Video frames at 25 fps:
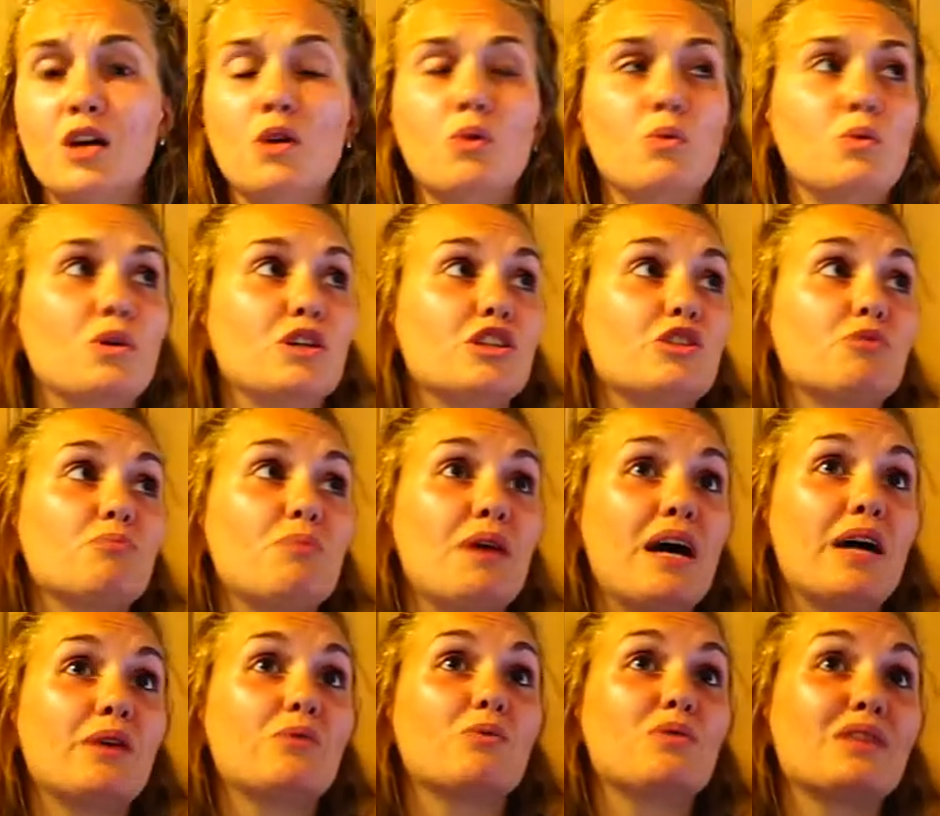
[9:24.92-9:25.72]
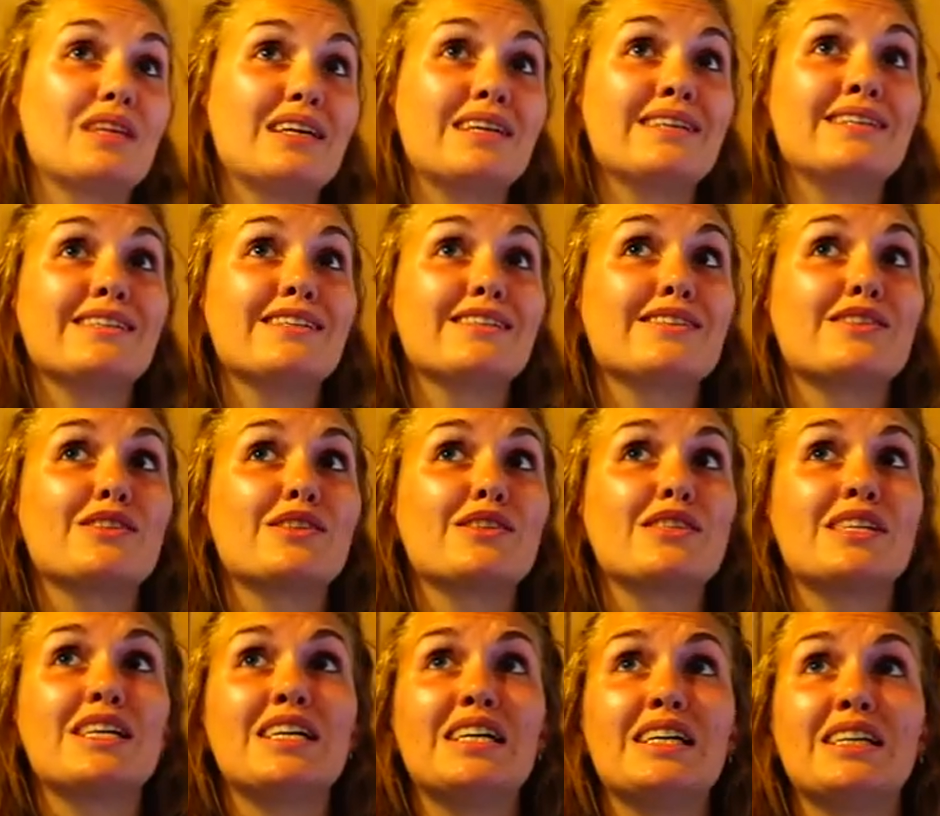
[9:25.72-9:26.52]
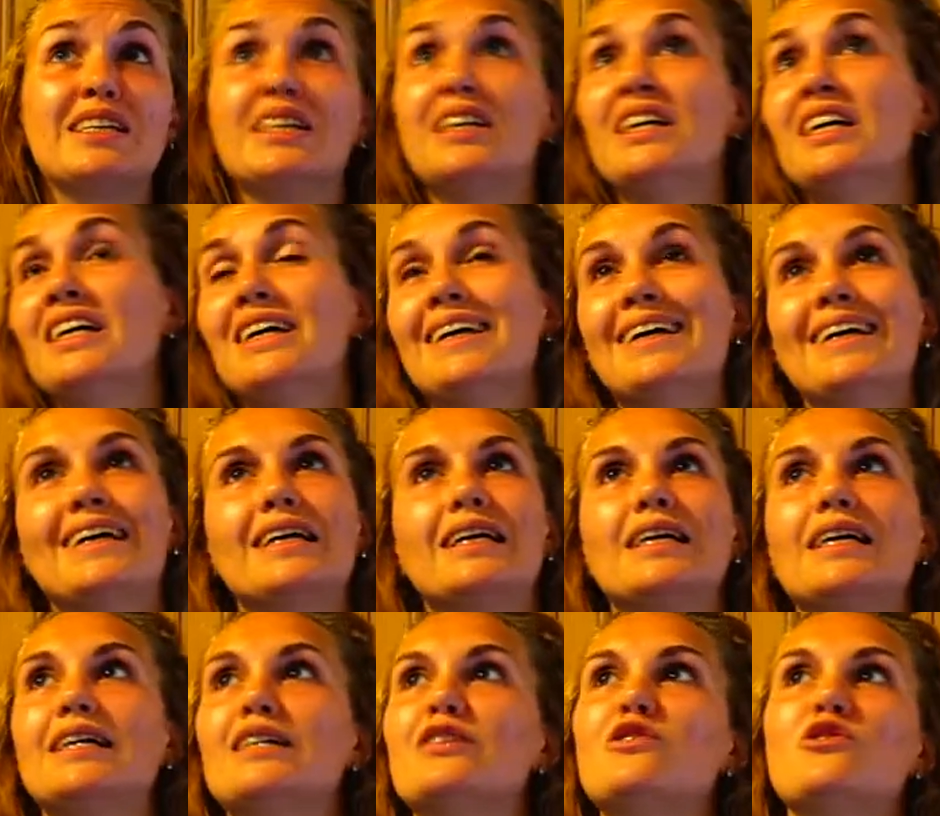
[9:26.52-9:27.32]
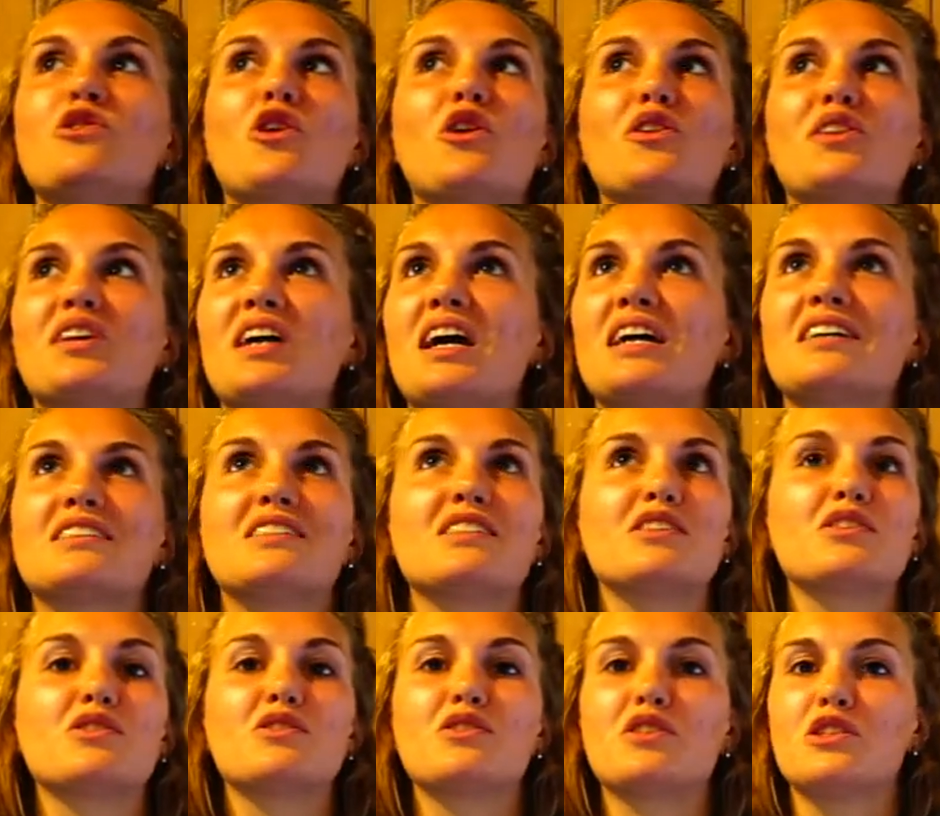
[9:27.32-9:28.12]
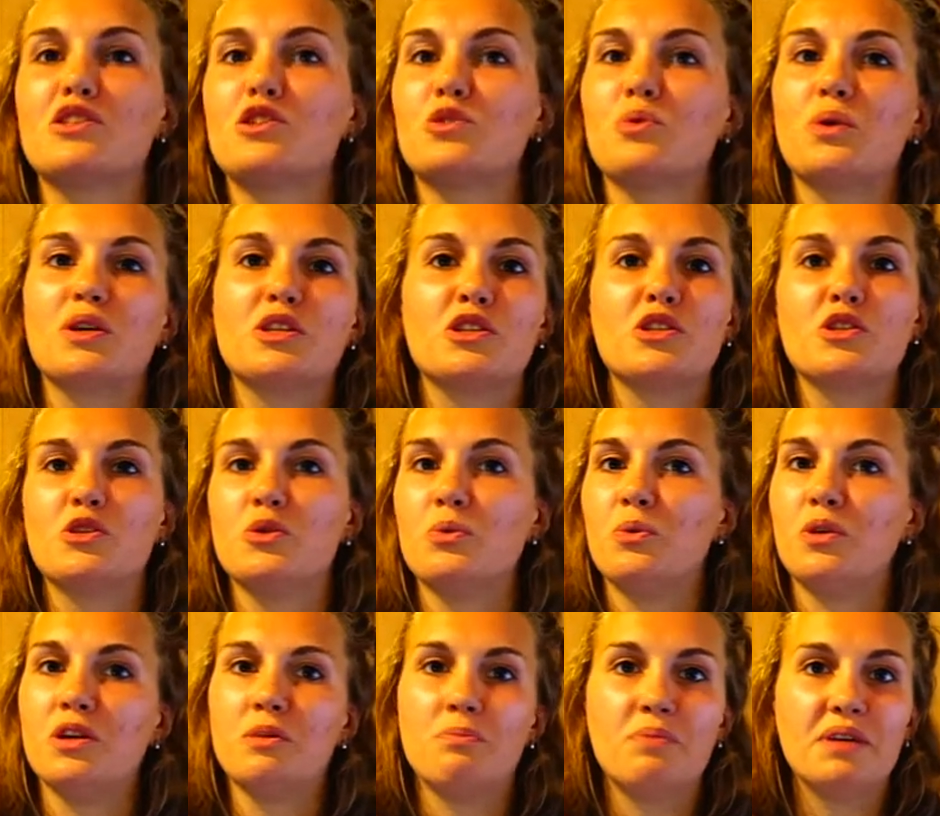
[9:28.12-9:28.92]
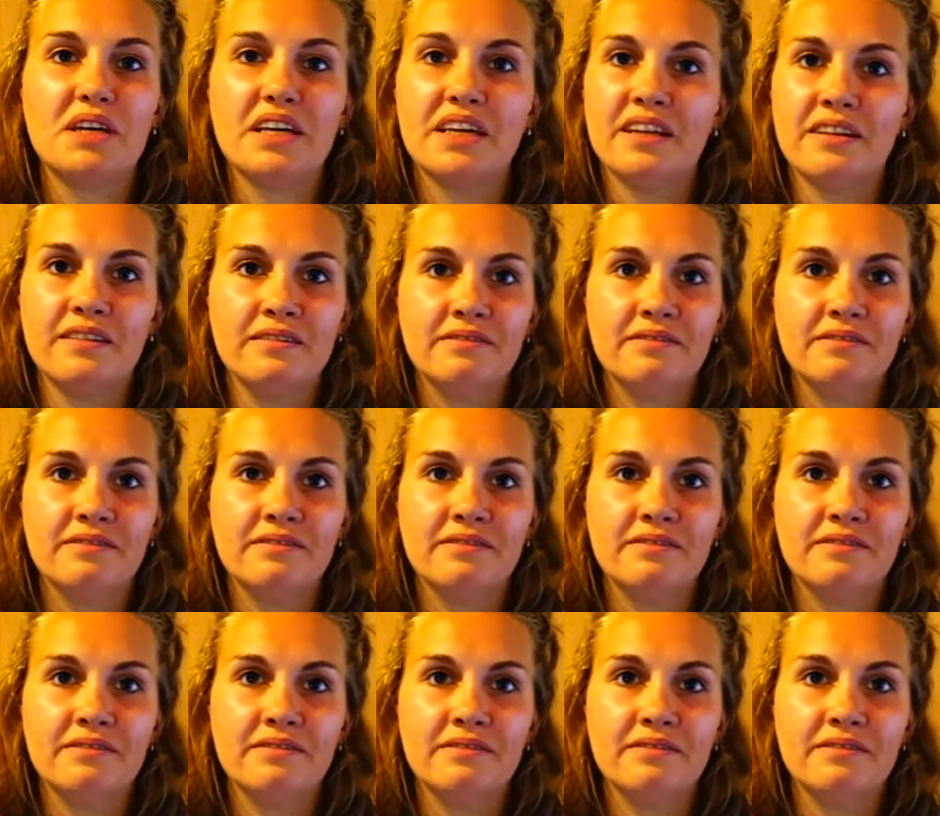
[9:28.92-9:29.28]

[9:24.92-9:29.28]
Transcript: which paired with India's cuisine is not the ideal situation you want to be